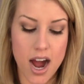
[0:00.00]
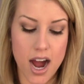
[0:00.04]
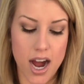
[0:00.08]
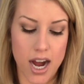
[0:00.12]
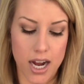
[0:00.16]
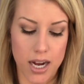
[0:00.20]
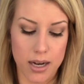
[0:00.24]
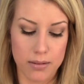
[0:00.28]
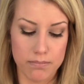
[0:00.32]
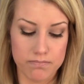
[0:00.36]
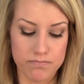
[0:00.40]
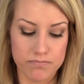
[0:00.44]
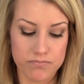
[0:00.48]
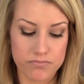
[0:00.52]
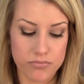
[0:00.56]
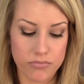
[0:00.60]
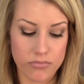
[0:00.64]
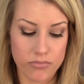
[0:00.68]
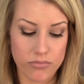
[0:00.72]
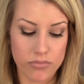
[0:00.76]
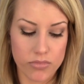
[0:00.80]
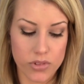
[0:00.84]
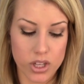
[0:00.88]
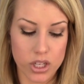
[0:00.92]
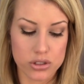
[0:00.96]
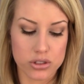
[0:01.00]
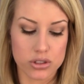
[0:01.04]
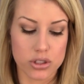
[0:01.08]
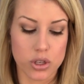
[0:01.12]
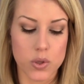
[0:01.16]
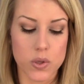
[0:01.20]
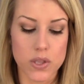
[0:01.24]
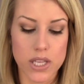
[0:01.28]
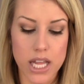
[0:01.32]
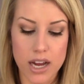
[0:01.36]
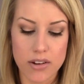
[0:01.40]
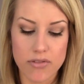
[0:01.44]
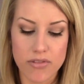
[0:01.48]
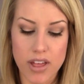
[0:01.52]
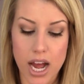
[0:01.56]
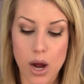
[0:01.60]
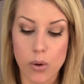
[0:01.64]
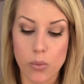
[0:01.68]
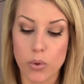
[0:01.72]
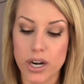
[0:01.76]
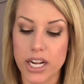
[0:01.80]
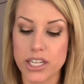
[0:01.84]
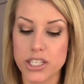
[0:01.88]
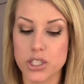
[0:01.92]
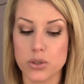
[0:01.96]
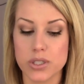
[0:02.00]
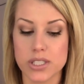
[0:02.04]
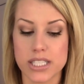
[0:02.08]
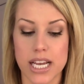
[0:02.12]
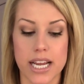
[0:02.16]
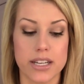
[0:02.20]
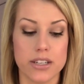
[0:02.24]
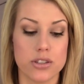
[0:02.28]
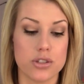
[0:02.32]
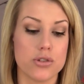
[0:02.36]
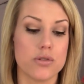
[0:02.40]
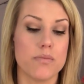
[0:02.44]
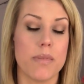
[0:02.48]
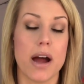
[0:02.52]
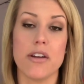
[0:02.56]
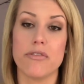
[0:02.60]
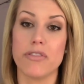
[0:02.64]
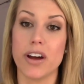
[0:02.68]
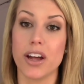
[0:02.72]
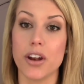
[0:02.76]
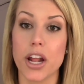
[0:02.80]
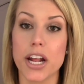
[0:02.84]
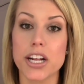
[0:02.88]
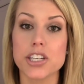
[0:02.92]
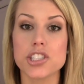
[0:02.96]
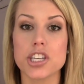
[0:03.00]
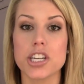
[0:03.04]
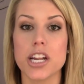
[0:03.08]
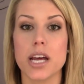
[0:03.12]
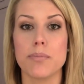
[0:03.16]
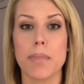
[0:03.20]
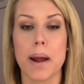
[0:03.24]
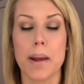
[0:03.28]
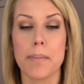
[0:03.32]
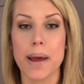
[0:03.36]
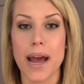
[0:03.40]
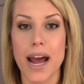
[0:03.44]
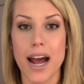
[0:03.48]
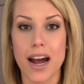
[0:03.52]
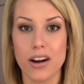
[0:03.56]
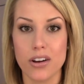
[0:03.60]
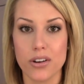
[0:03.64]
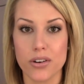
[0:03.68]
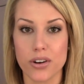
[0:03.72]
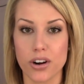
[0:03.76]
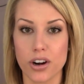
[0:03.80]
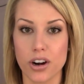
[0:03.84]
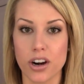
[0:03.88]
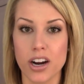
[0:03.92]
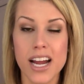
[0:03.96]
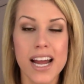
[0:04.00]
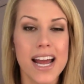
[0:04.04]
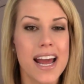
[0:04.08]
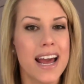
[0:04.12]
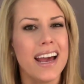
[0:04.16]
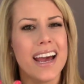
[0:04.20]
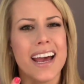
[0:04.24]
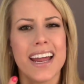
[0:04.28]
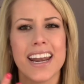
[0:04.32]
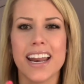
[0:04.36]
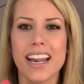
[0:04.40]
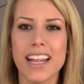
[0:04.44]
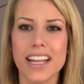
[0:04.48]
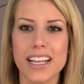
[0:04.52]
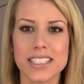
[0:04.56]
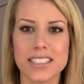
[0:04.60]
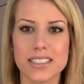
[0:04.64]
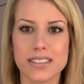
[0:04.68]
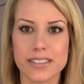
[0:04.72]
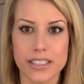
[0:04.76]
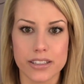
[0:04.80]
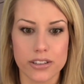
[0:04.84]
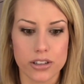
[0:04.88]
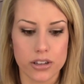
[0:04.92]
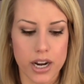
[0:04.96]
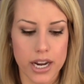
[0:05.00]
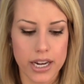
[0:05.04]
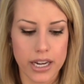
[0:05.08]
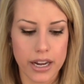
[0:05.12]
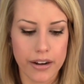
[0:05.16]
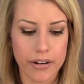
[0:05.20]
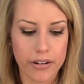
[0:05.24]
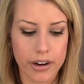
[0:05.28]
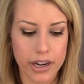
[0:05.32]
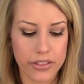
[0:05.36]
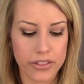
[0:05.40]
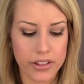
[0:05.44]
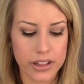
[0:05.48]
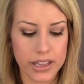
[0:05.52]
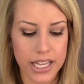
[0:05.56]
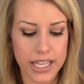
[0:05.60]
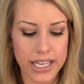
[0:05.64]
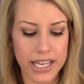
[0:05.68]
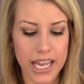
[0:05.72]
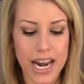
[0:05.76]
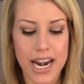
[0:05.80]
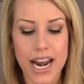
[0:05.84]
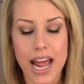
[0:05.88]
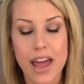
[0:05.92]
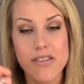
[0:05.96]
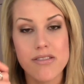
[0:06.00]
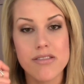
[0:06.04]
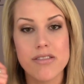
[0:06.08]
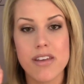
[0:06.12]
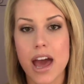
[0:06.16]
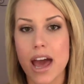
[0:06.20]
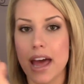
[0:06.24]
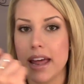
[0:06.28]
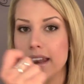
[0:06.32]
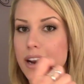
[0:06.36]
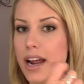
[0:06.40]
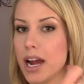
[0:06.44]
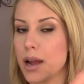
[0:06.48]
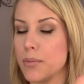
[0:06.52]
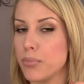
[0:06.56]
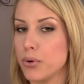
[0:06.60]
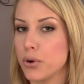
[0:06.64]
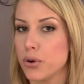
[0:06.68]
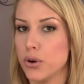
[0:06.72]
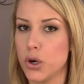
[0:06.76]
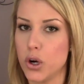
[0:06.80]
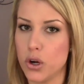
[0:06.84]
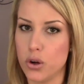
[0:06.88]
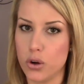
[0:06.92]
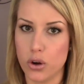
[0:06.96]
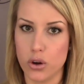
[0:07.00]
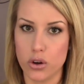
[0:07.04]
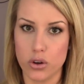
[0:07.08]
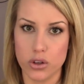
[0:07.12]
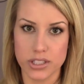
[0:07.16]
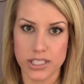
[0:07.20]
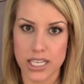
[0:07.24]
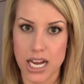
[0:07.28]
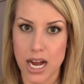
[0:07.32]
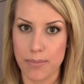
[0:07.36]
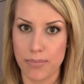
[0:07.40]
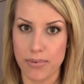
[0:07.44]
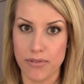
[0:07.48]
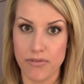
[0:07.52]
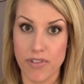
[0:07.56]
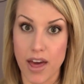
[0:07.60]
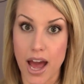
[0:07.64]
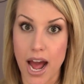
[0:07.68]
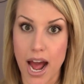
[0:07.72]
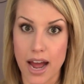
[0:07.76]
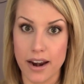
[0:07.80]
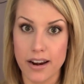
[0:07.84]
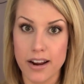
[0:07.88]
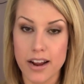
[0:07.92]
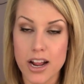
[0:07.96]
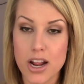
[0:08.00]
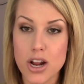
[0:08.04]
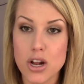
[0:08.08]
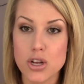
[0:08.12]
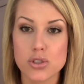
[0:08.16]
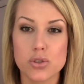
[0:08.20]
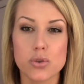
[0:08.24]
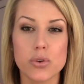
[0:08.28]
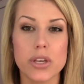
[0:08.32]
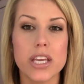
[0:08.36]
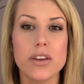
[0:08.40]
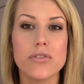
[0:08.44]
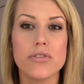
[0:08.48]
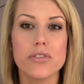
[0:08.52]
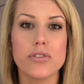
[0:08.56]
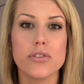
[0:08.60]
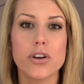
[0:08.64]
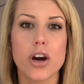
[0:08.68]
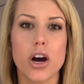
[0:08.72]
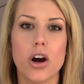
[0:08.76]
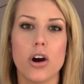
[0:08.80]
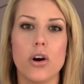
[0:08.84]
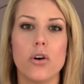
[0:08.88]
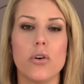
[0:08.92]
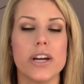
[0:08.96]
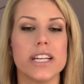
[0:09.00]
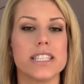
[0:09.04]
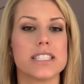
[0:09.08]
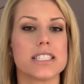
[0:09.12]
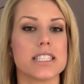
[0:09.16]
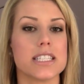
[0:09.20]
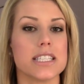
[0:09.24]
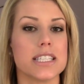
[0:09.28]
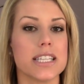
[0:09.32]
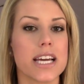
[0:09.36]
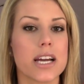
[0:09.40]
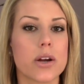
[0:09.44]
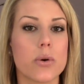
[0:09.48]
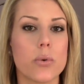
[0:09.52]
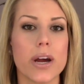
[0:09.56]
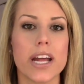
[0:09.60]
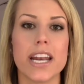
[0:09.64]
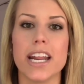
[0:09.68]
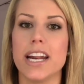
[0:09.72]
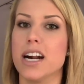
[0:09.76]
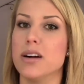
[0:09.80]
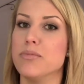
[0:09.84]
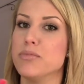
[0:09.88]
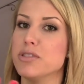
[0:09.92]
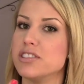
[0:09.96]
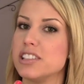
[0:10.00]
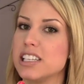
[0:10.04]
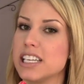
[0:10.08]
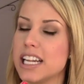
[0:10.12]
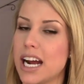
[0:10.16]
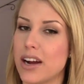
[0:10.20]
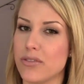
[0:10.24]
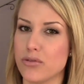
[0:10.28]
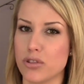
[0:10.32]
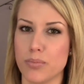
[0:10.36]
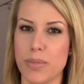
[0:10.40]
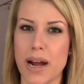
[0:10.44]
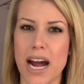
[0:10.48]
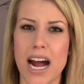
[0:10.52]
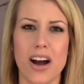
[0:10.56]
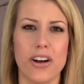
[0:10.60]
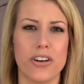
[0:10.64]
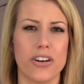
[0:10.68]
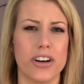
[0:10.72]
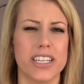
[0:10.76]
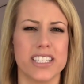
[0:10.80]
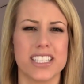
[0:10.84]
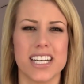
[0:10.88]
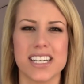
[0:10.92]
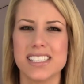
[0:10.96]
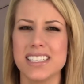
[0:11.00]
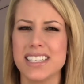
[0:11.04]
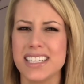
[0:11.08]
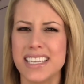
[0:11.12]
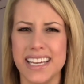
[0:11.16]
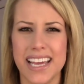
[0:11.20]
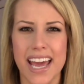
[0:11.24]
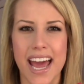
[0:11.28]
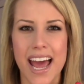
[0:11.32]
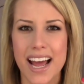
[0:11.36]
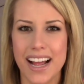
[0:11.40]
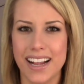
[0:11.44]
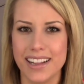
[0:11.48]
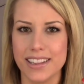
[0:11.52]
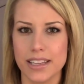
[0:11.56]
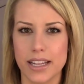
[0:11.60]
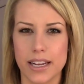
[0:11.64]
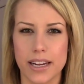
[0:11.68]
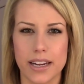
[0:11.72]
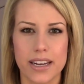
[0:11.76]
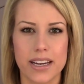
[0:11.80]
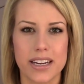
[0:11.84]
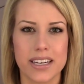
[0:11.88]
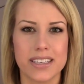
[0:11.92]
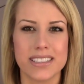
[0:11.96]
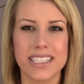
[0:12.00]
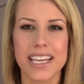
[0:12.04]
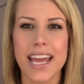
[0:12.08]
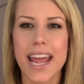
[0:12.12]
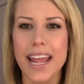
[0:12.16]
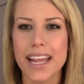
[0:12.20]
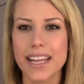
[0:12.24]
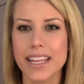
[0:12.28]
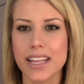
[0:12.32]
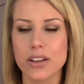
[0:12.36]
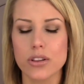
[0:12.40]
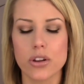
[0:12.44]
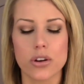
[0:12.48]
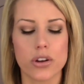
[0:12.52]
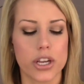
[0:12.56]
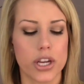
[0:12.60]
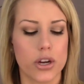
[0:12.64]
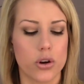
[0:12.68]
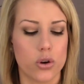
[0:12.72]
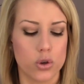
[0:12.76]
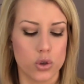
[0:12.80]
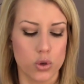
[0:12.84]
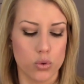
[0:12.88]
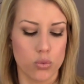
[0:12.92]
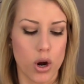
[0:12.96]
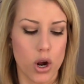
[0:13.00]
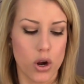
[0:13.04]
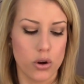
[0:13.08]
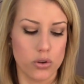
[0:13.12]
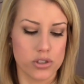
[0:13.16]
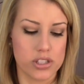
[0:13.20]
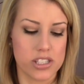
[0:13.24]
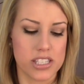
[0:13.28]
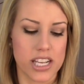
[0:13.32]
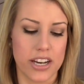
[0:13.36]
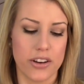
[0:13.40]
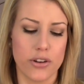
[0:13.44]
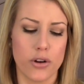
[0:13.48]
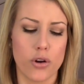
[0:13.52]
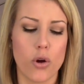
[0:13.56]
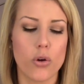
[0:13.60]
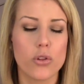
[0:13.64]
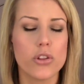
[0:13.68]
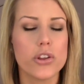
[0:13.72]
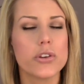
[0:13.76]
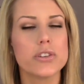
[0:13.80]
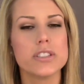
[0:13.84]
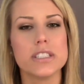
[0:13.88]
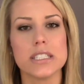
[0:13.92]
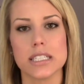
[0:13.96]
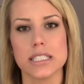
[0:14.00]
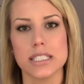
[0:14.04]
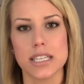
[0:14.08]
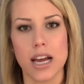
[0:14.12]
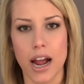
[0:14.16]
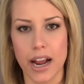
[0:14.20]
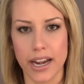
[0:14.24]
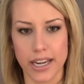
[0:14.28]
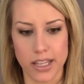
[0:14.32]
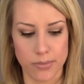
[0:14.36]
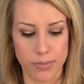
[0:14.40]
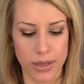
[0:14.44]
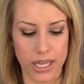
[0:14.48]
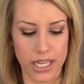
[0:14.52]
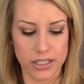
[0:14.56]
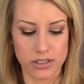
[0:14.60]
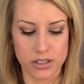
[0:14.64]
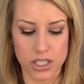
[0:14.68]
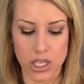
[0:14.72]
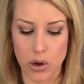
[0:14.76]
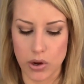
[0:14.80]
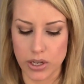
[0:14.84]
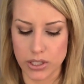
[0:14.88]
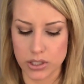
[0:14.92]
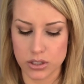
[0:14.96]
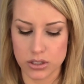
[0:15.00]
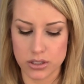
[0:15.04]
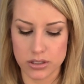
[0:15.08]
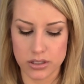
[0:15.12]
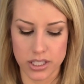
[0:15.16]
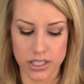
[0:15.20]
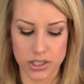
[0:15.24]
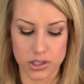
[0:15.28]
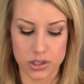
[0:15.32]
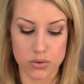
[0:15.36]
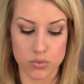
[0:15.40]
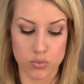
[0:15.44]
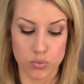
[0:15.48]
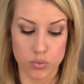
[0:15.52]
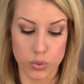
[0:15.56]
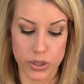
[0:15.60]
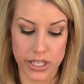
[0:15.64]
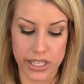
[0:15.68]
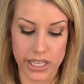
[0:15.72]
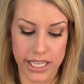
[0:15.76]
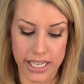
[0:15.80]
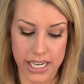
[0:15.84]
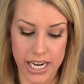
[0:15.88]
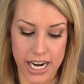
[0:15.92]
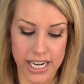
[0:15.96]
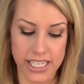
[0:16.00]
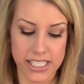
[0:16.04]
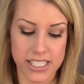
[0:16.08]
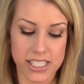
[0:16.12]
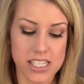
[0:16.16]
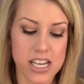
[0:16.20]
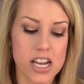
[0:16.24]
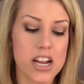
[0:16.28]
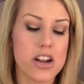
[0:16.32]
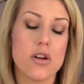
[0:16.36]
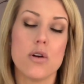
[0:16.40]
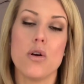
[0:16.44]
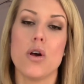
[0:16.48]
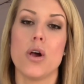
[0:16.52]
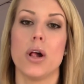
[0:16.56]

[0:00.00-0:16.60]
Um, so love that. What I do is I do my foundation and my powder and any concealer I need or anything like that, and then I put it all on top of that. So even though it's a liquid and I'm using it after powder, it doesn't get, like, cakey looking or gross, and you're only using a tiny bit, so it's it's really nice.